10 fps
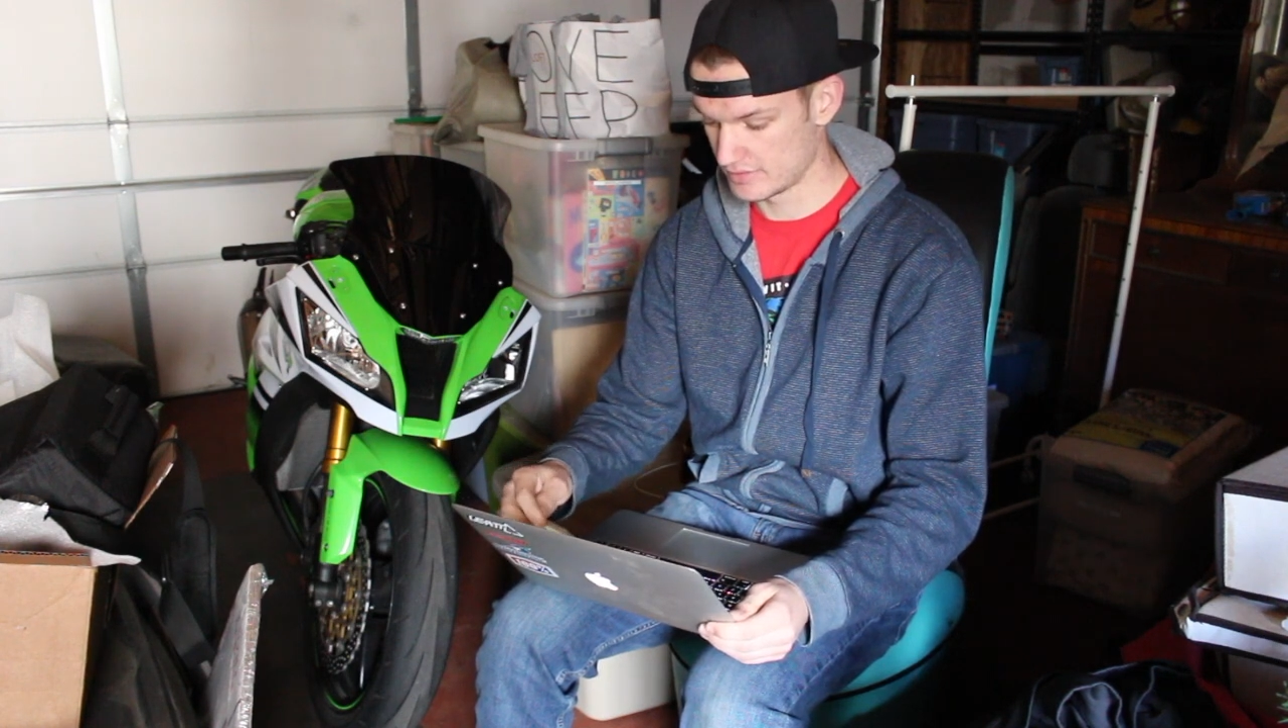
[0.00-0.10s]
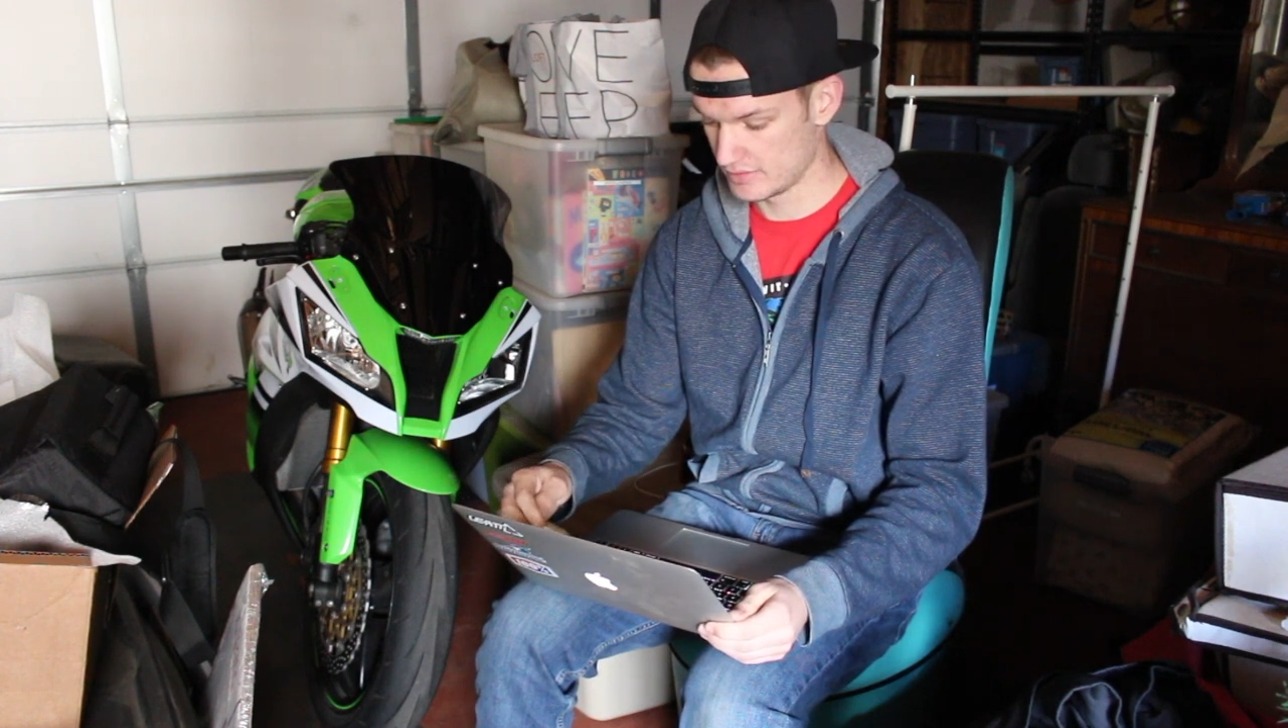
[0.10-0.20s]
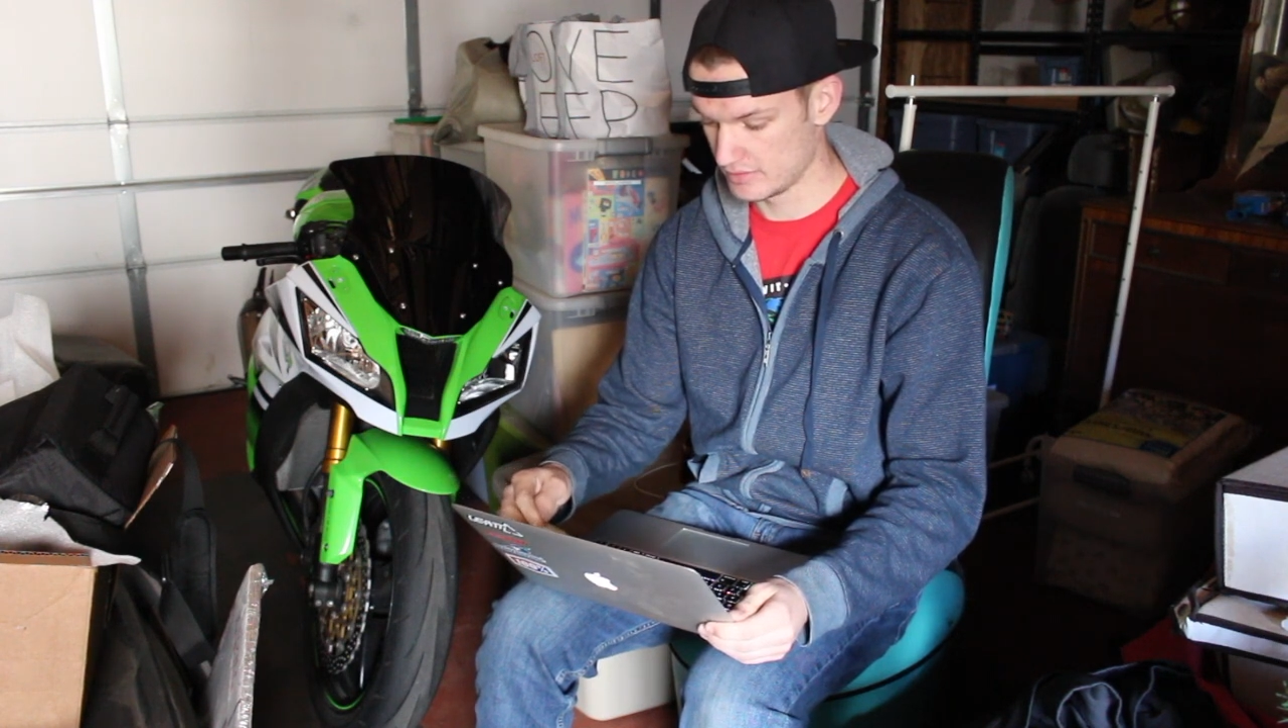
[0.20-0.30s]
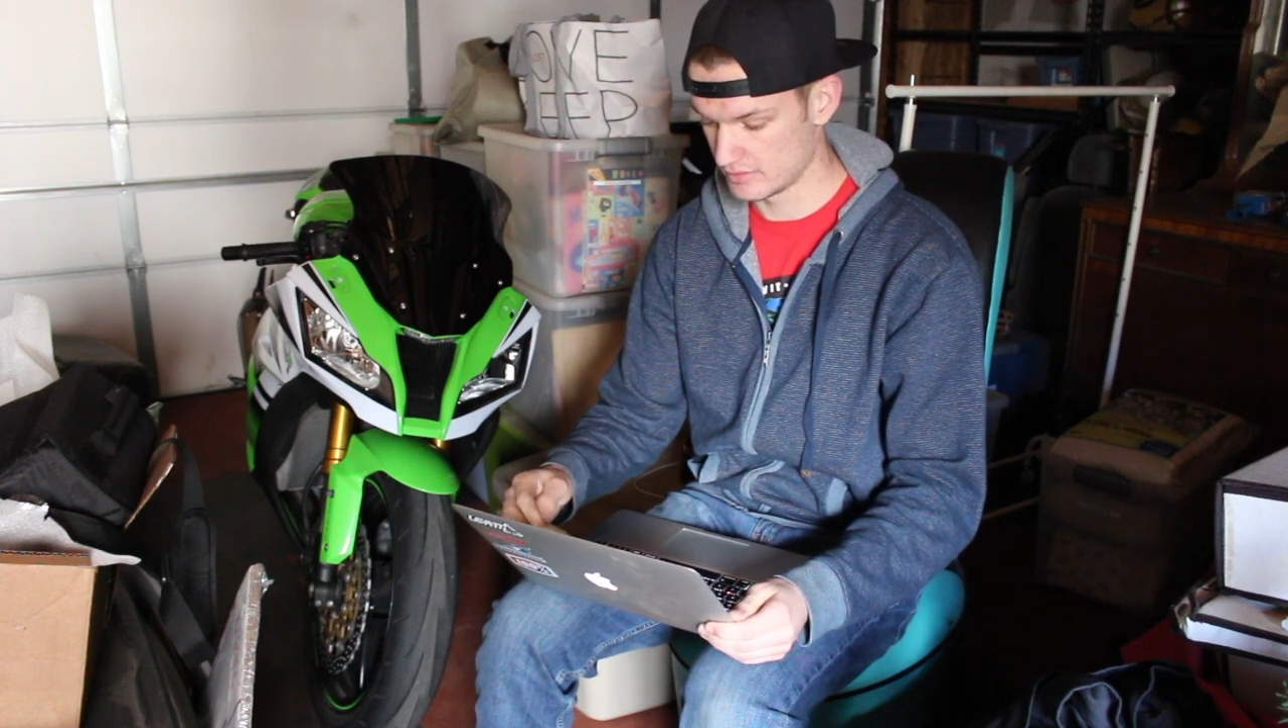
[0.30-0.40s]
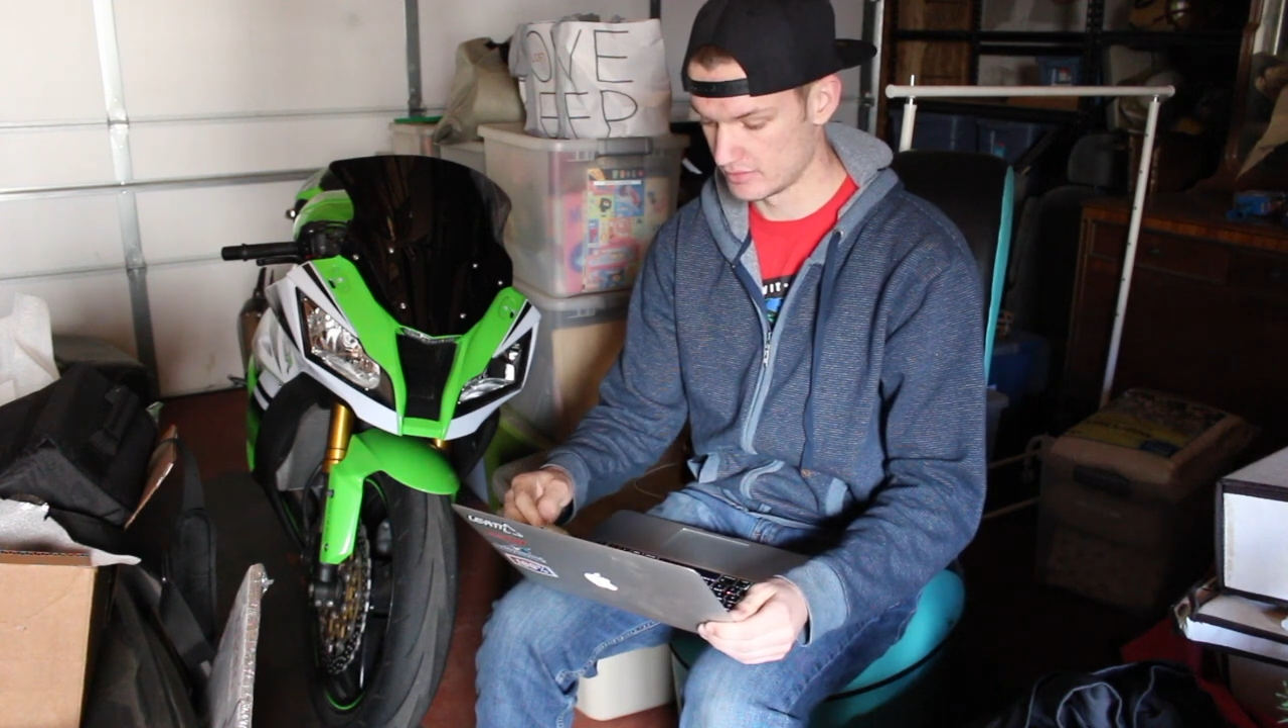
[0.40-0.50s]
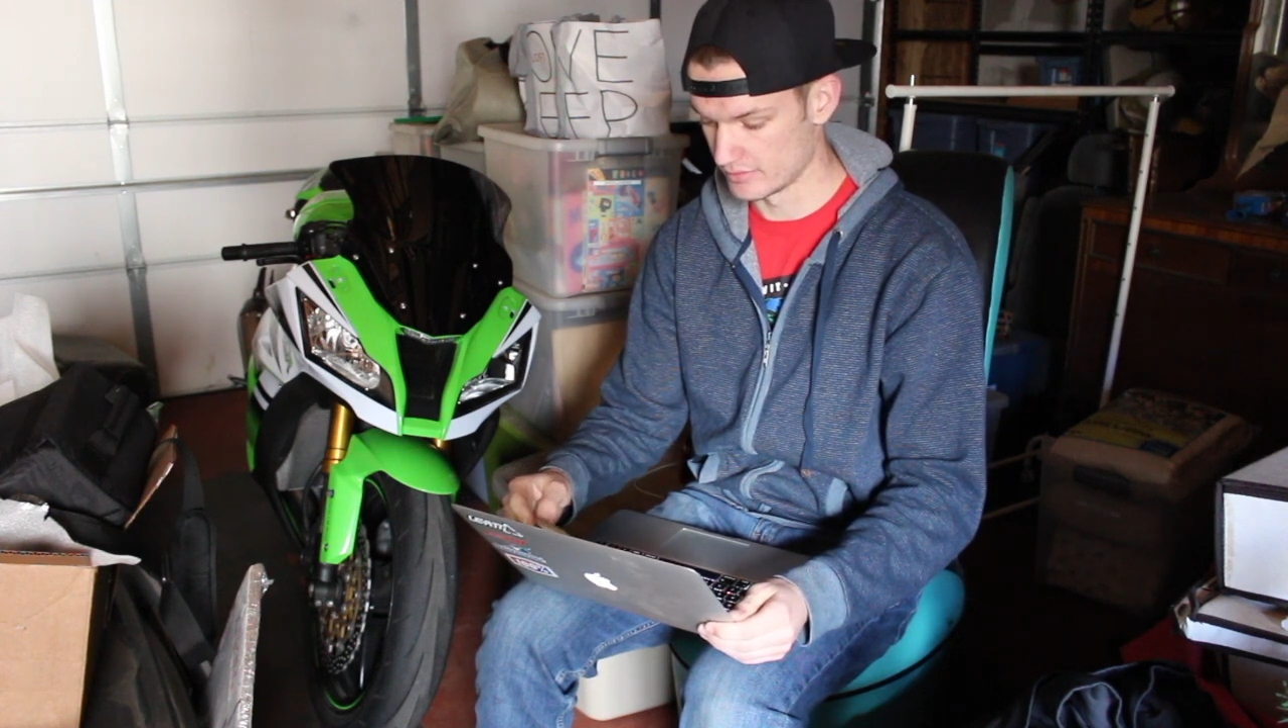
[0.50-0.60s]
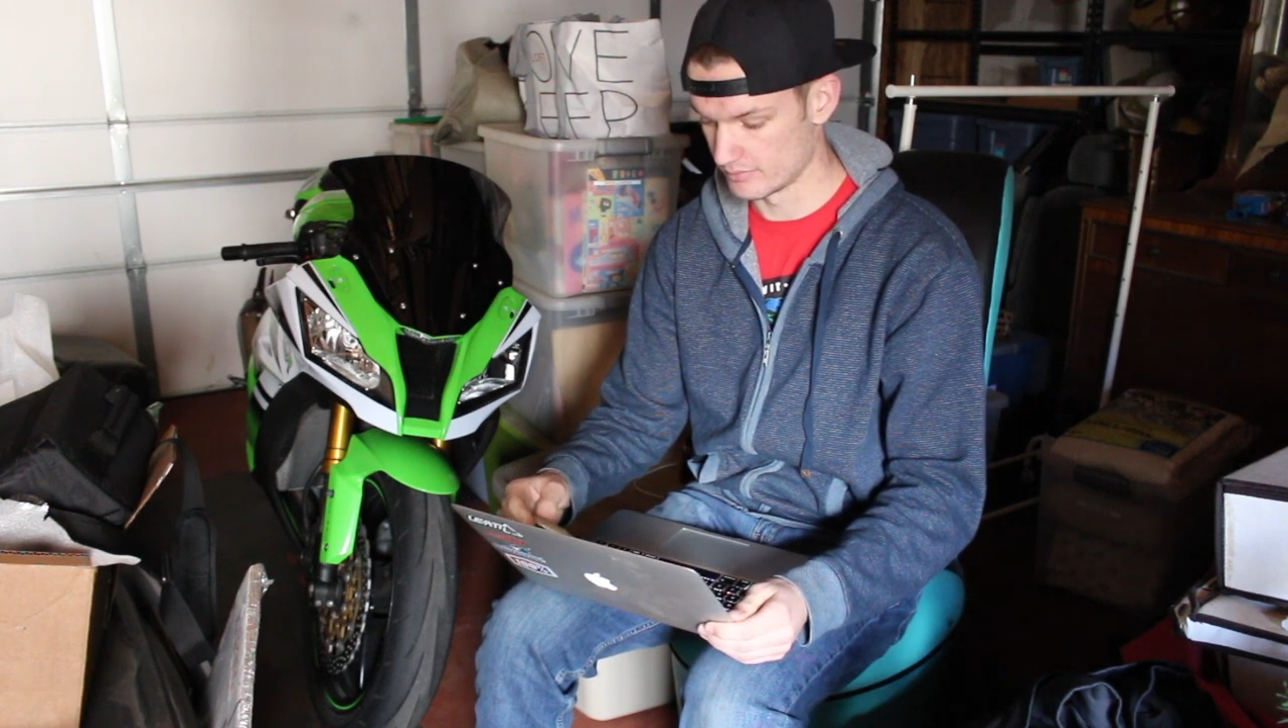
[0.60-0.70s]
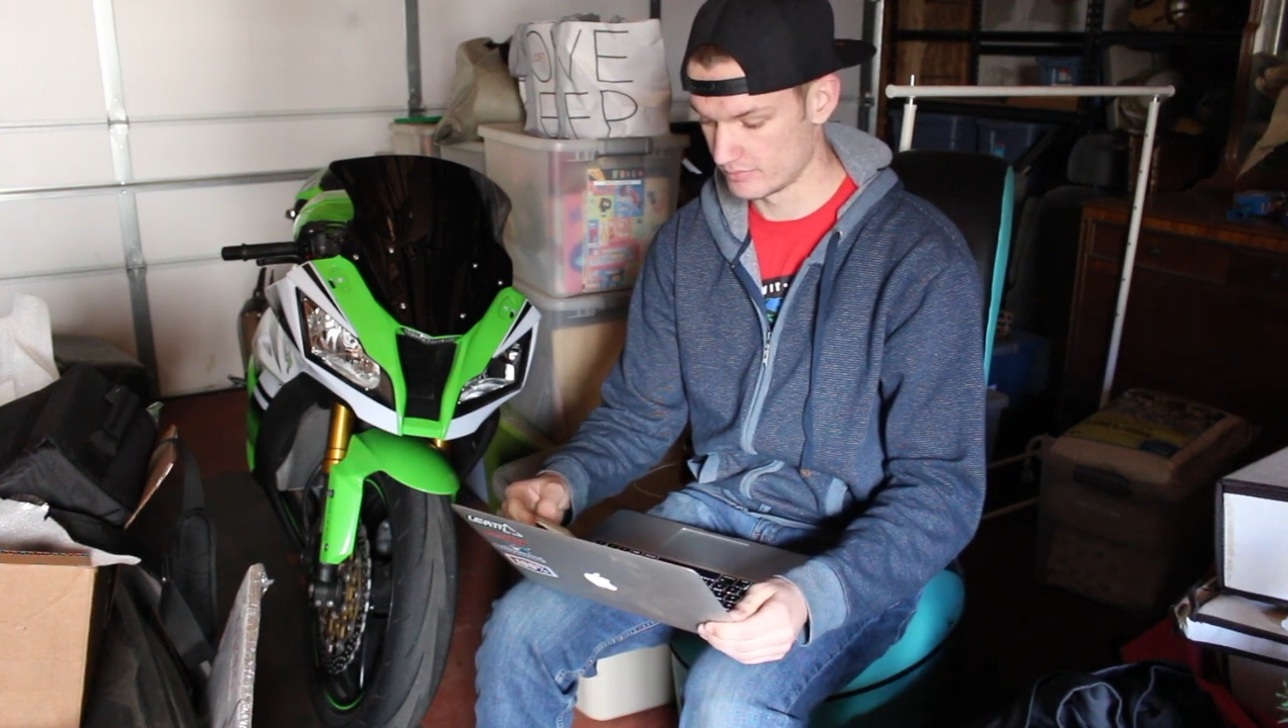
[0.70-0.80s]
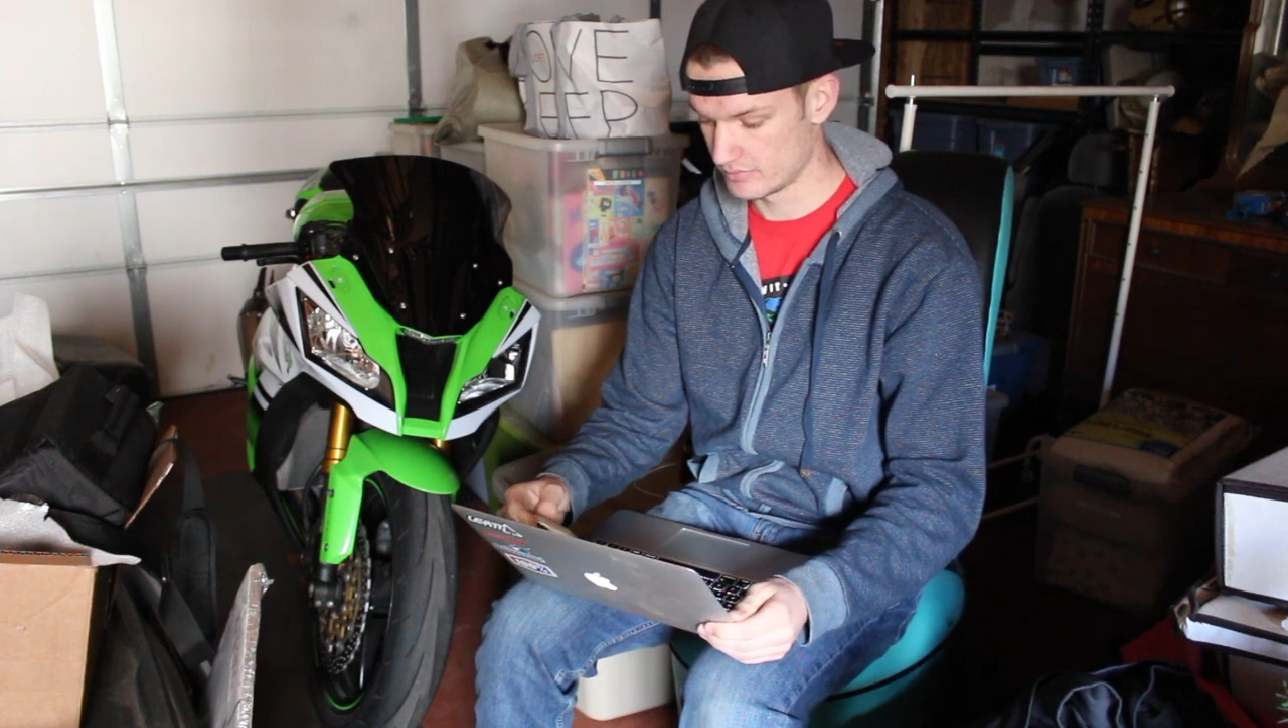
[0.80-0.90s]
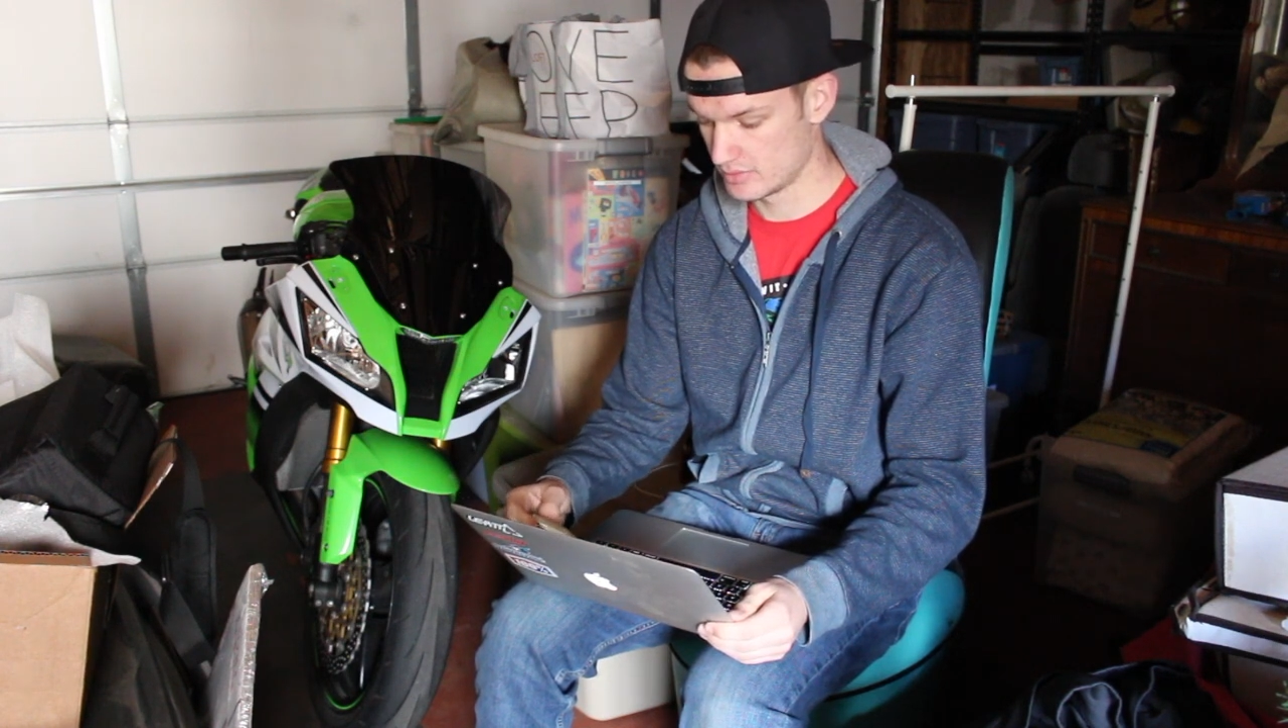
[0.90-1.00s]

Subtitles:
Kingdom,